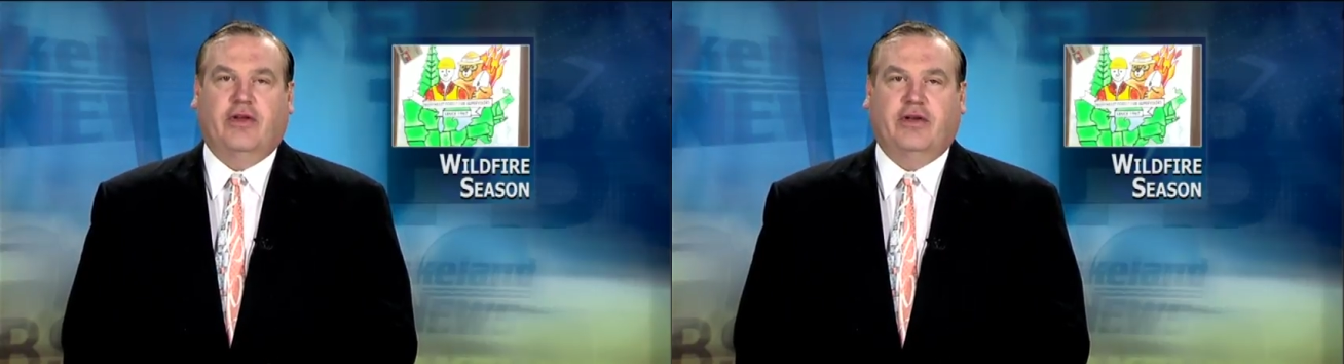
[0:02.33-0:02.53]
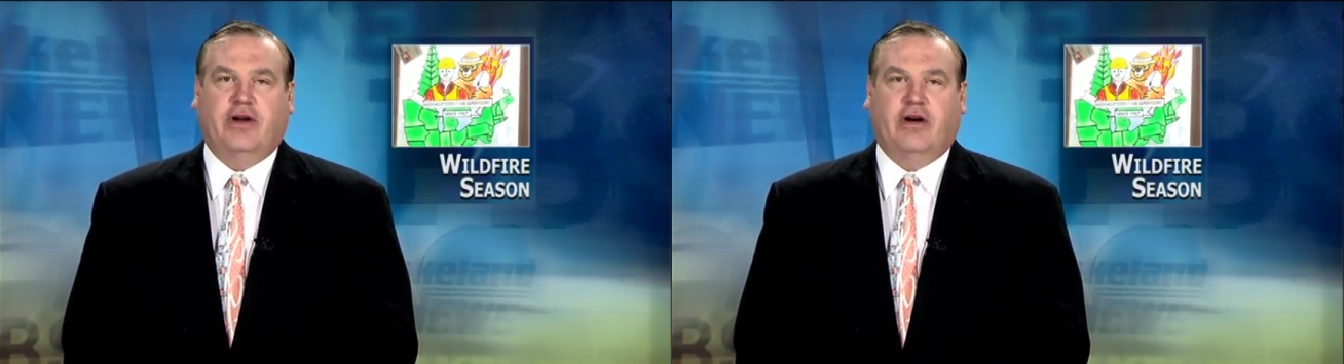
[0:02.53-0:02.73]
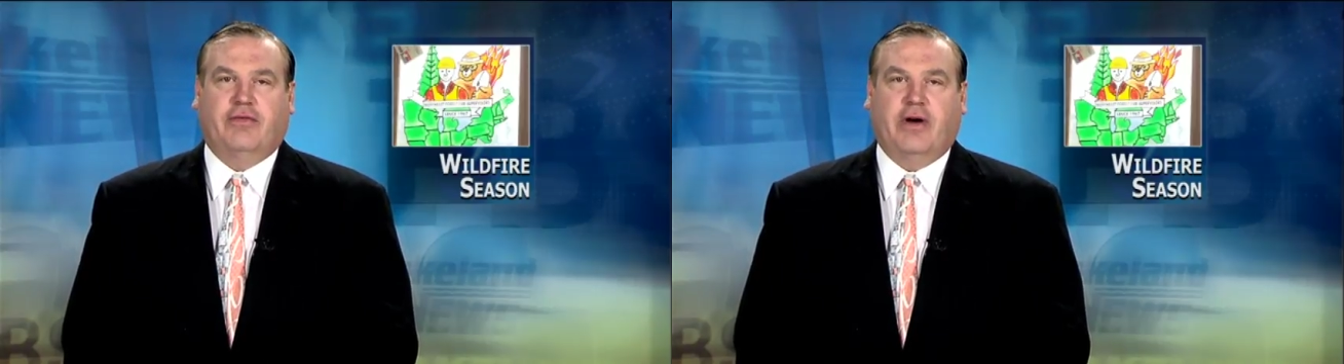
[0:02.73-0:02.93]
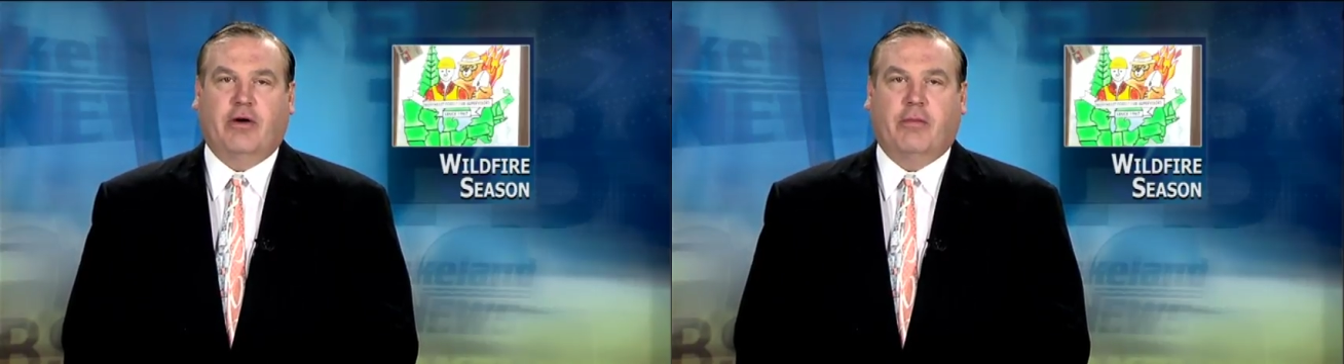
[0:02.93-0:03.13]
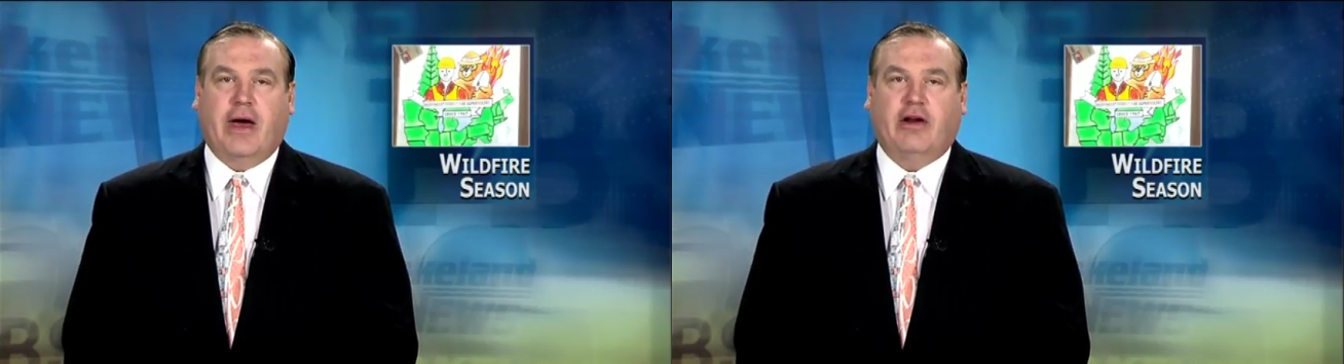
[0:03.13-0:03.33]
and the DNR
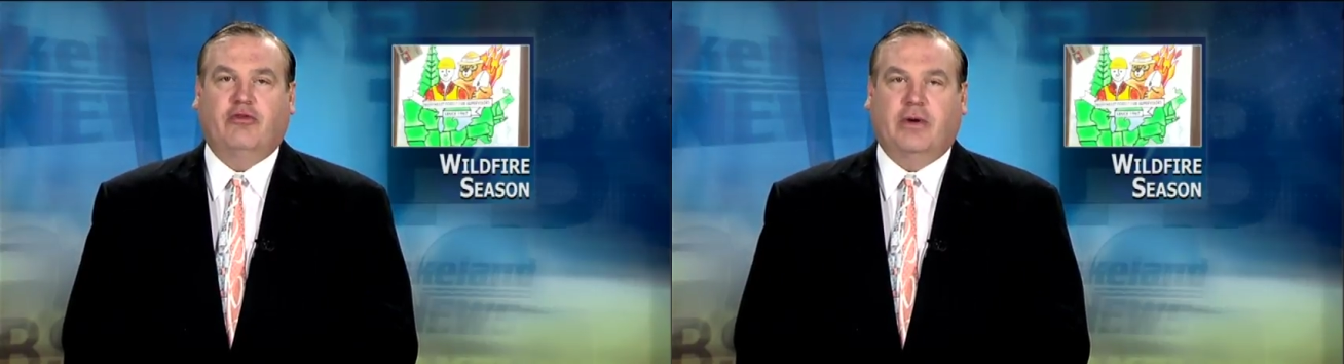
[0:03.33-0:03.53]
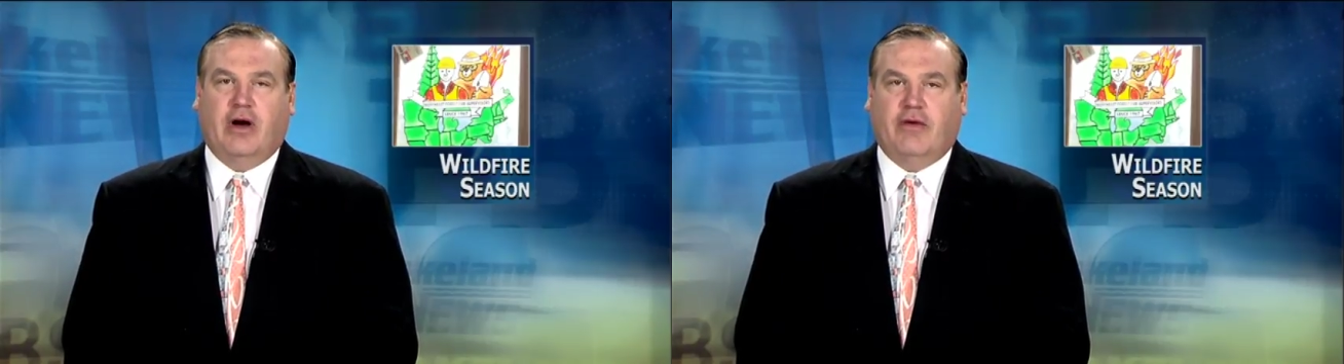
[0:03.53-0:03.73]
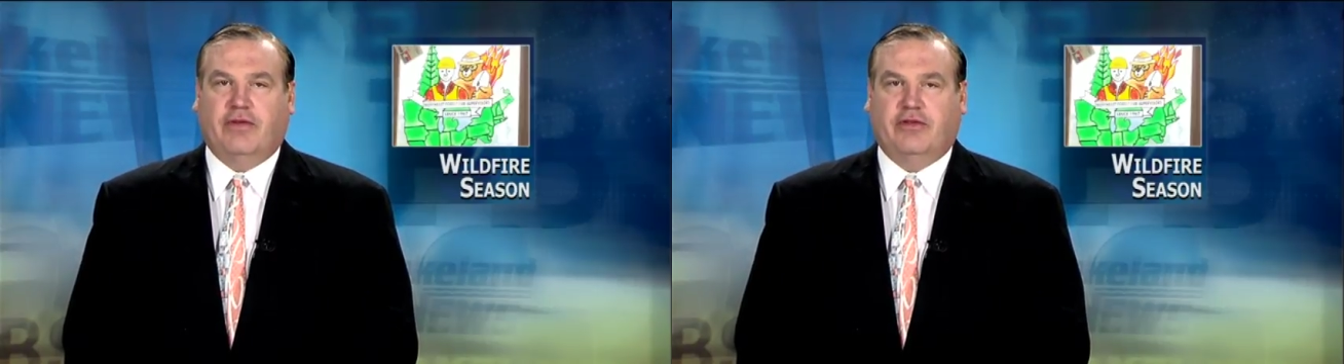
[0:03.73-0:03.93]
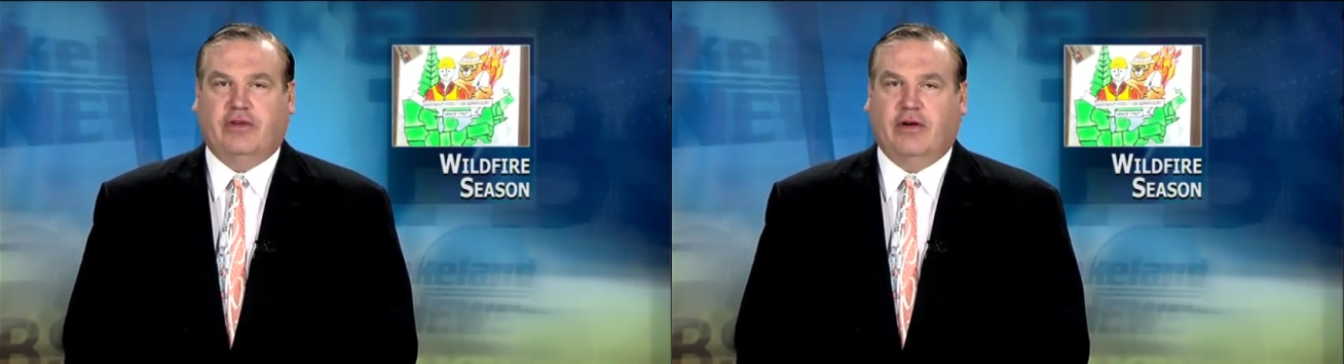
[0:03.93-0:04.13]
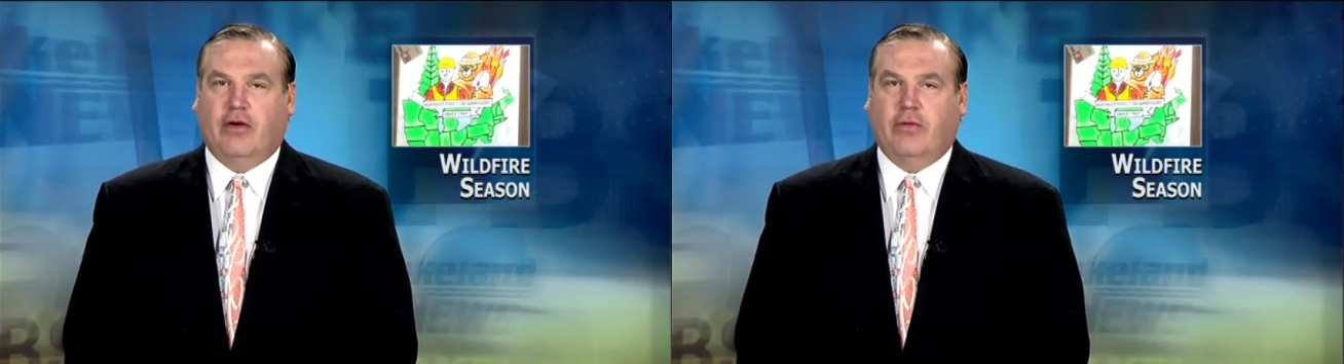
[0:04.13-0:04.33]
Fire Management Office are